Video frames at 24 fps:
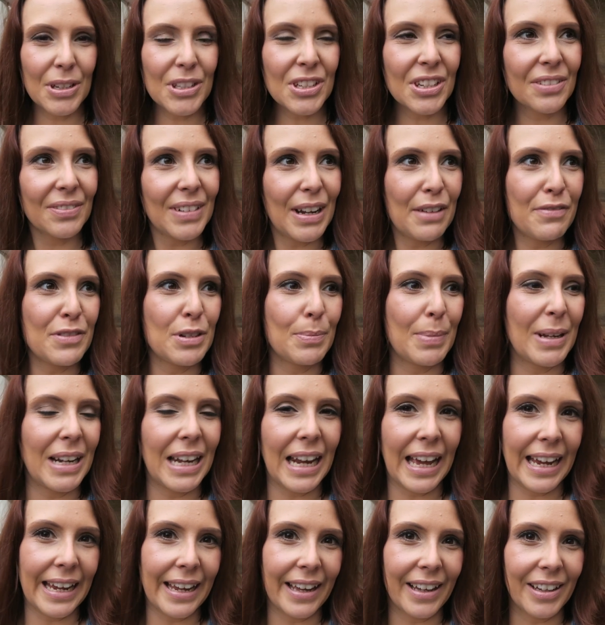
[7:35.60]
We should have left a bit
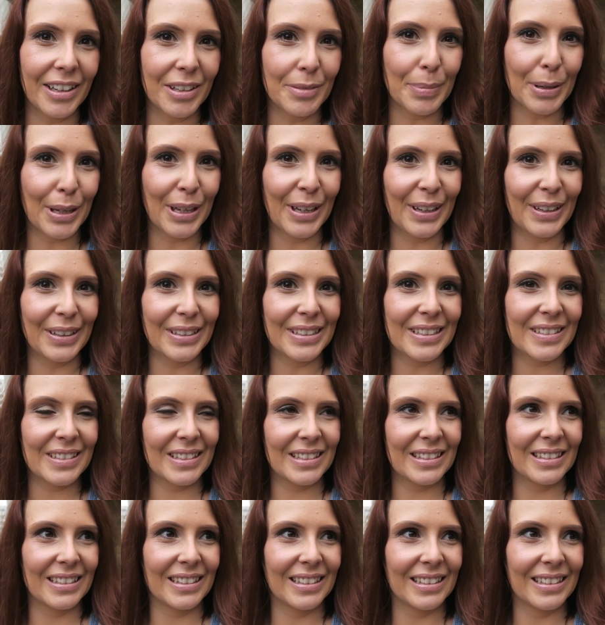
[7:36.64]
later because
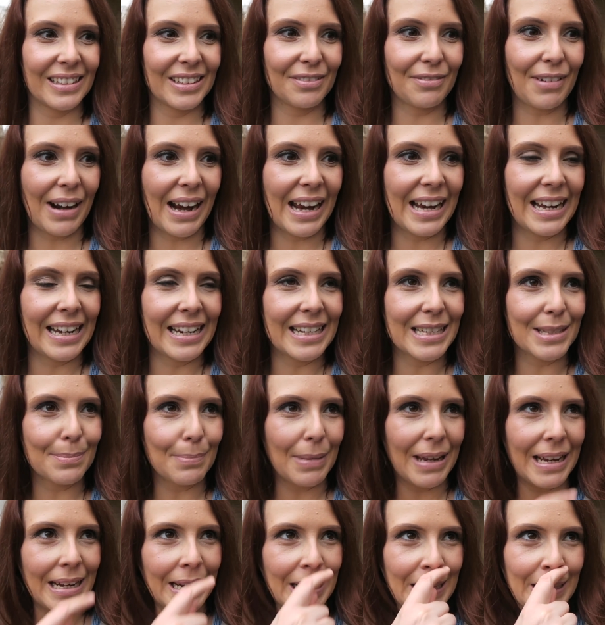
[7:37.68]
the rain is
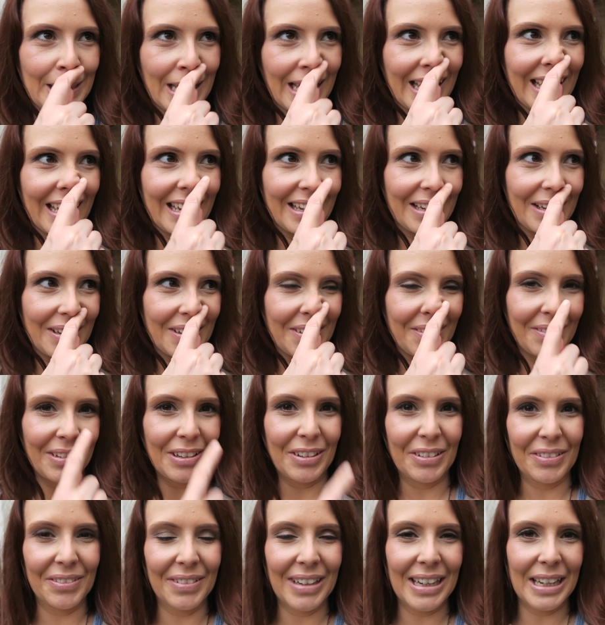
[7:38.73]
meaning that
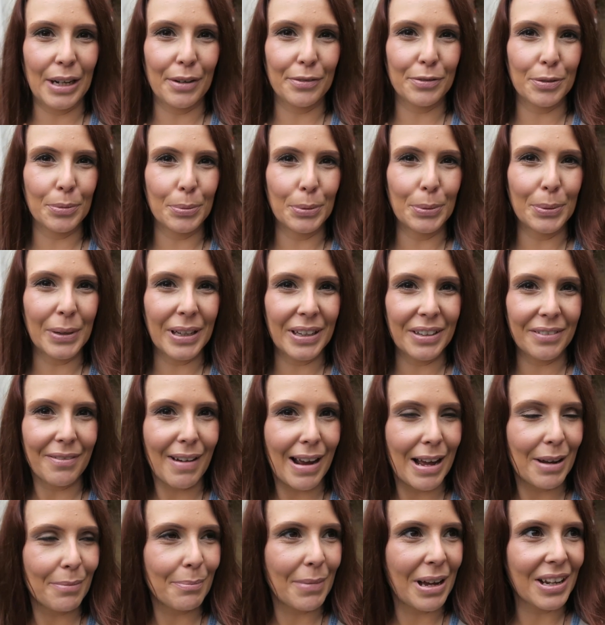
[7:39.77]
we're not really up for walking
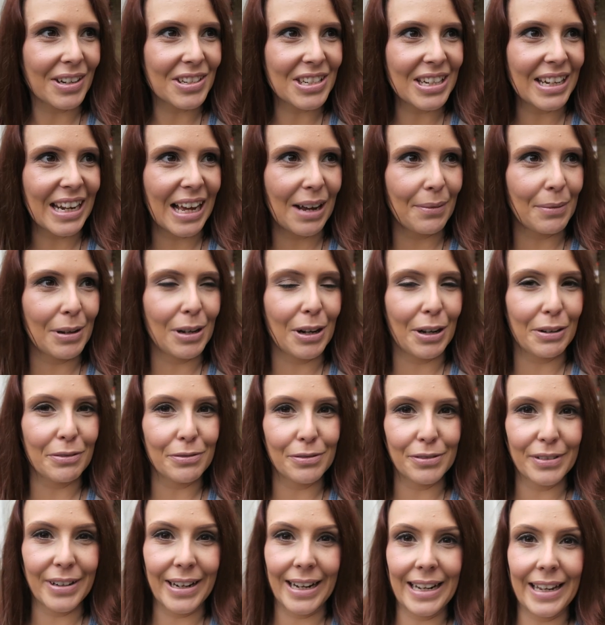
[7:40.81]
around much and now we're like
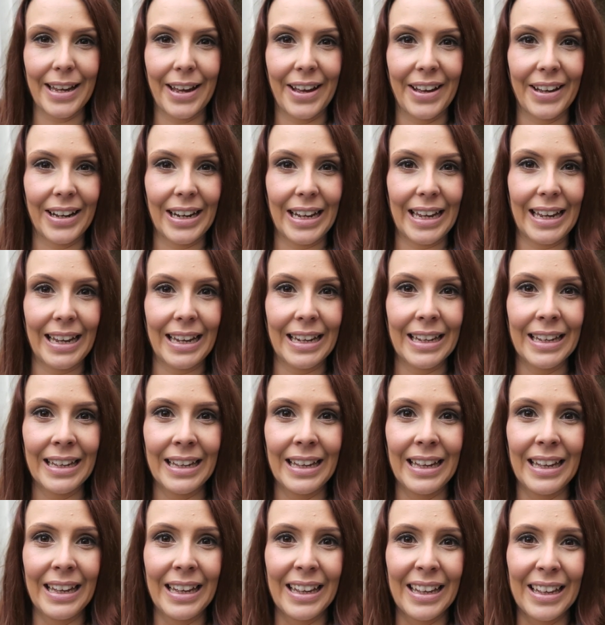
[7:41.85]
really early.
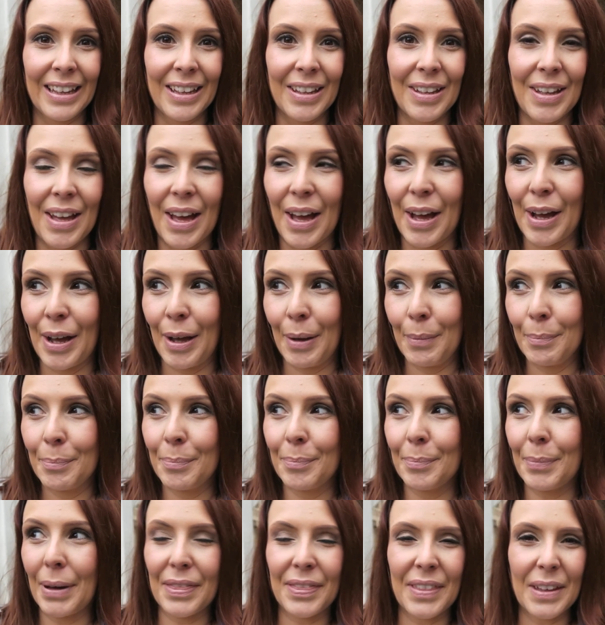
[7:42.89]

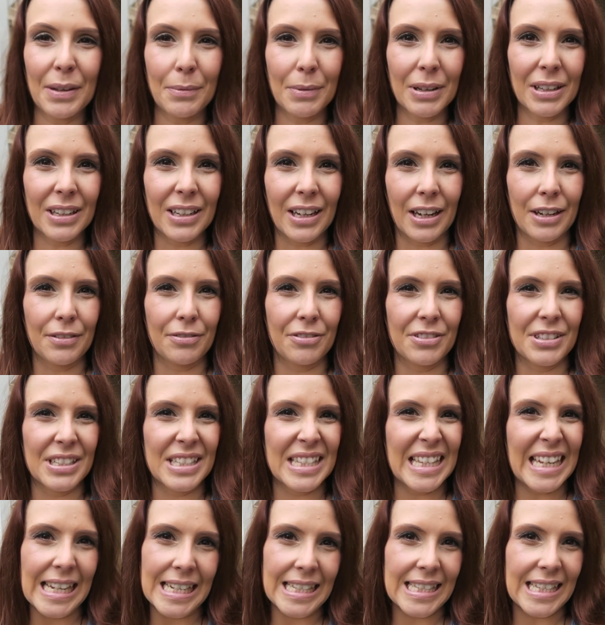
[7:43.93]
But I think we're going to go for a
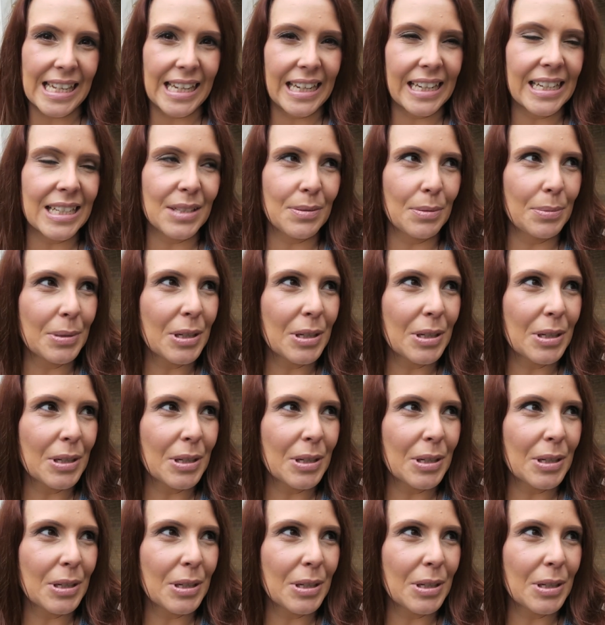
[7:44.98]
Zizzi's.